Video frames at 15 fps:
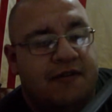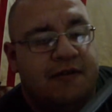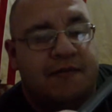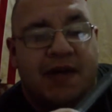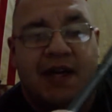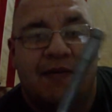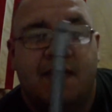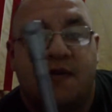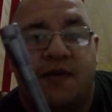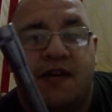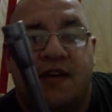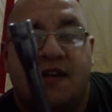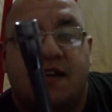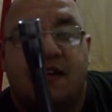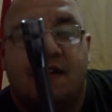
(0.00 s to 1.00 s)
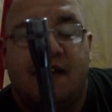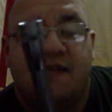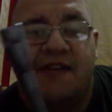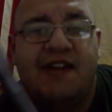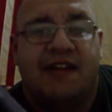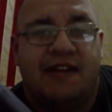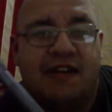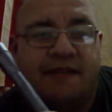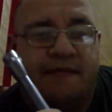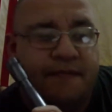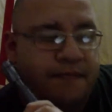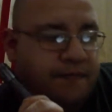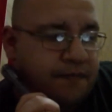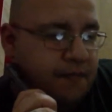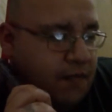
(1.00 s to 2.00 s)
to buy me one, and they finally did.
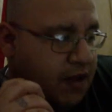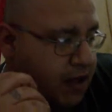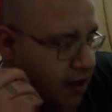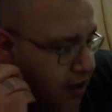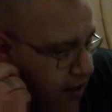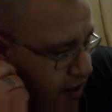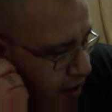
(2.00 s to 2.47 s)
And